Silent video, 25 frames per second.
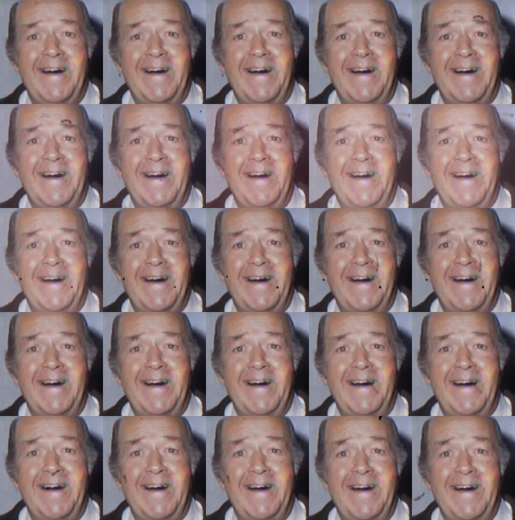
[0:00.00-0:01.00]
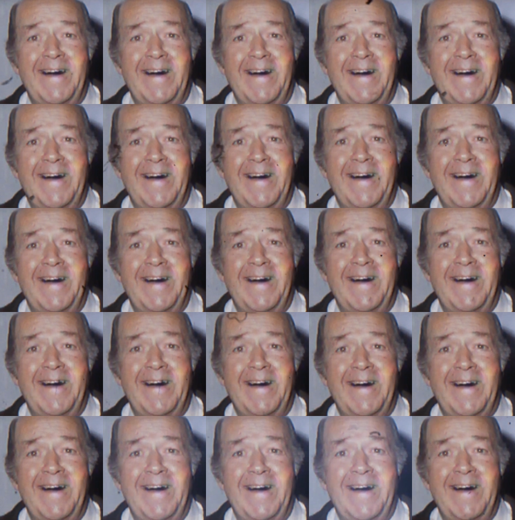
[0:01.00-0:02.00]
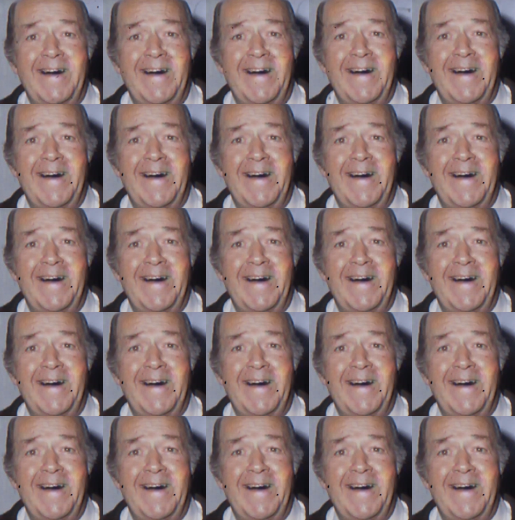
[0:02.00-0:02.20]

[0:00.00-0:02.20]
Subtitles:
Benny the Cab was first conceived to be a